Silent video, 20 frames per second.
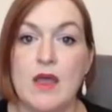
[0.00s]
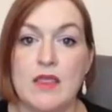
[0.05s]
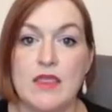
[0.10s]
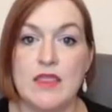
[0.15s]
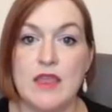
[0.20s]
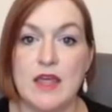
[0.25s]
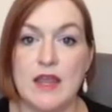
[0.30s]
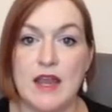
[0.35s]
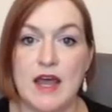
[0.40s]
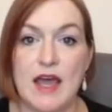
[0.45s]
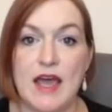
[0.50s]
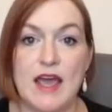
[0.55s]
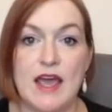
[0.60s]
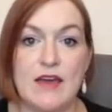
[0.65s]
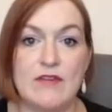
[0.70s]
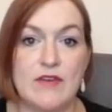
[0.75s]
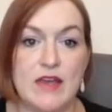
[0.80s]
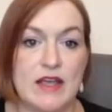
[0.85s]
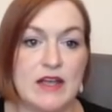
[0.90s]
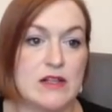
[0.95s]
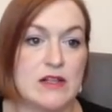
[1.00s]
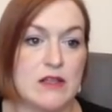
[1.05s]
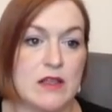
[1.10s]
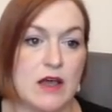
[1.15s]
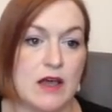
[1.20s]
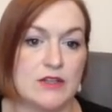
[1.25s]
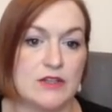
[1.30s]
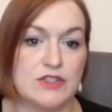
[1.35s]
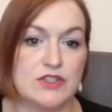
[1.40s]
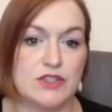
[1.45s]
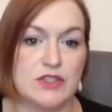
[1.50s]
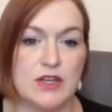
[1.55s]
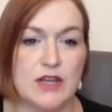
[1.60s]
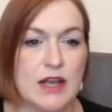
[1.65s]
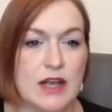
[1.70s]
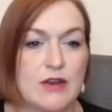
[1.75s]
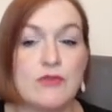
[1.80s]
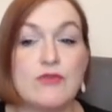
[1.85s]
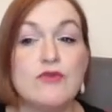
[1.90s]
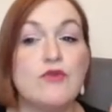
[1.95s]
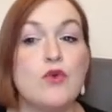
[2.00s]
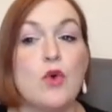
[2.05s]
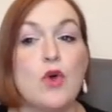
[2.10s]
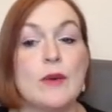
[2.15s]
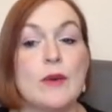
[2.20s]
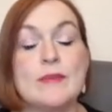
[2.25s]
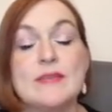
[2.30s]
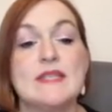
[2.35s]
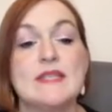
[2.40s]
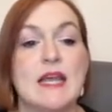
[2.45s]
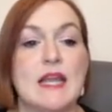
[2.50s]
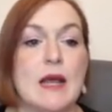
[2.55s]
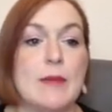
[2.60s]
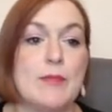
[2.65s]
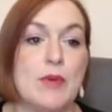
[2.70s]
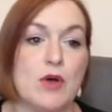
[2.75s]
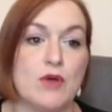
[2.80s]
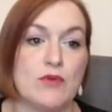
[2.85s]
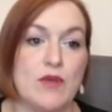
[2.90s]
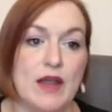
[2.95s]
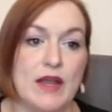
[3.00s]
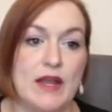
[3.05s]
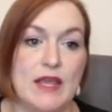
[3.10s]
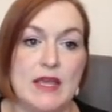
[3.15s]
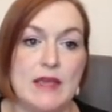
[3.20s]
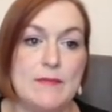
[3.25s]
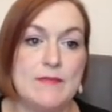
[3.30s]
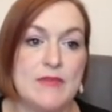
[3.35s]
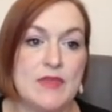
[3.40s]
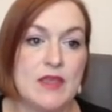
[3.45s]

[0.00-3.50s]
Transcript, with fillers: Then I have a collage kind of form set up already.